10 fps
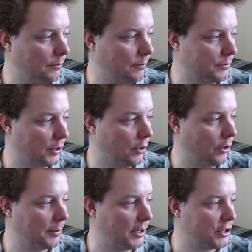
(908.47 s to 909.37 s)
So
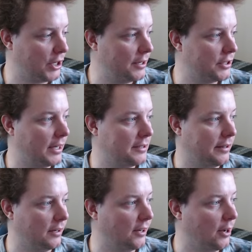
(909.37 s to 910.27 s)
I'm going to change that to
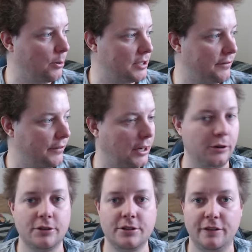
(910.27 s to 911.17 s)
the lowest
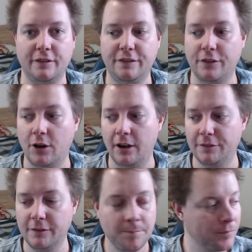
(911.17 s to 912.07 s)
value to 5.
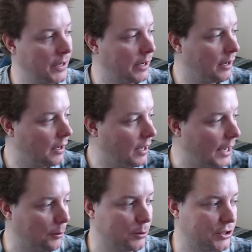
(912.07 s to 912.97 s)

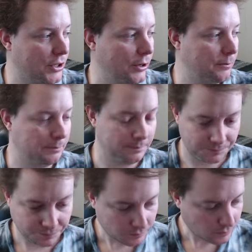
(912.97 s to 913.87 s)
And also,
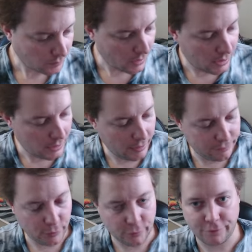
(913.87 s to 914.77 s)

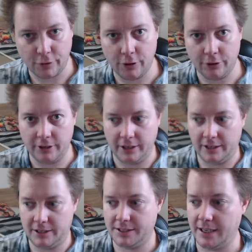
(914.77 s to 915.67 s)
if your phone and
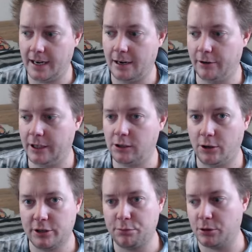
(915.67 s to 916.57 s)
SDR are in
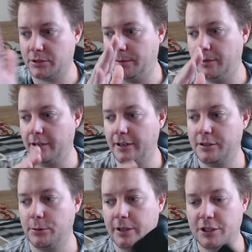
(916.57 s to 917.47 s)
close proximity
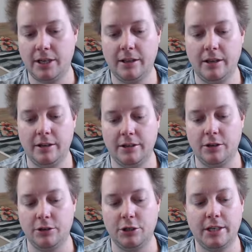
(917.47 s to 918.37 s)
to each other,
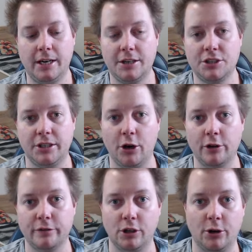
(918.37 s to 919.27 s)
you can actually
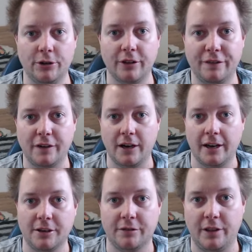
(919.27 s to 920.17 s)
overload the front
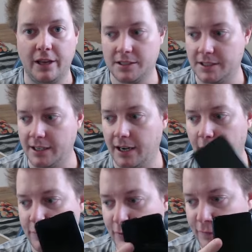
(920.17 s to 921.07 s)
end of the
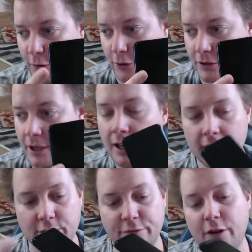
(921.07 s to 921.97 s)
SDR if the phone,
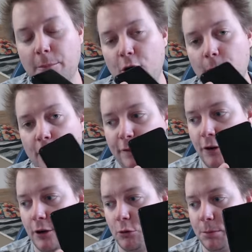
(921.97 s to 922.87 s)
because a mobile
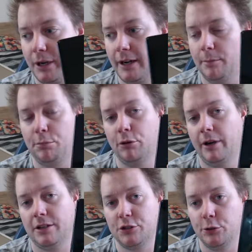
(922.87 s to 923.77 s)
phone will put
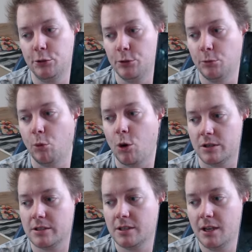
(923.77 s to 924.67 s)
out 2
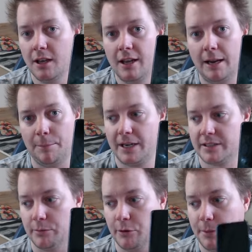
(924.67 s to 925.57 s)
watts at
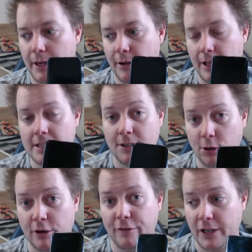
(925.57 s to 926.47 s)
maximum power. That's a
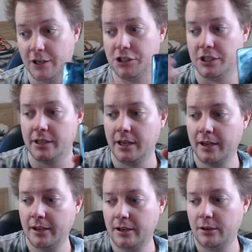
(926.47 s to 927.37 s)
lot of energy
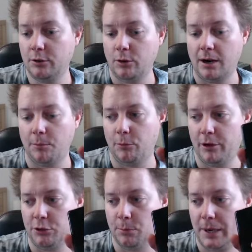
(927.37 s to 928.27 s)
when
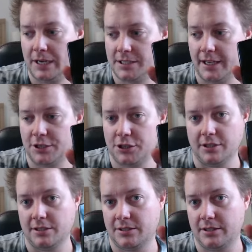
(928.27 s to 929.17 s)
your base station
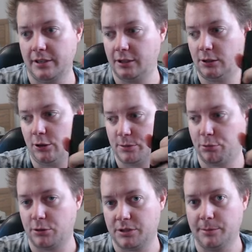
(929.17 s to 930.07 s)
is in close
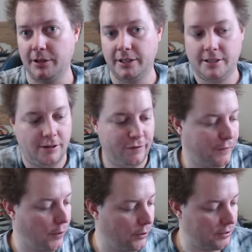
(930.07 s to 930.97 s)
proximity to the
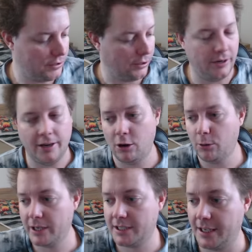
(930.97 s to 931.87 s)
phone. So yeah,
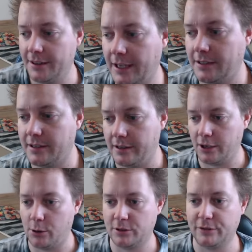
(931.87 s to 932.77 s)
always set that to the
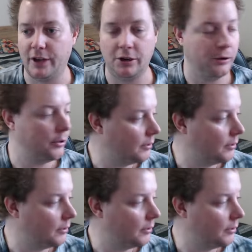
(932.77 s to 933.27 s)
lowest value.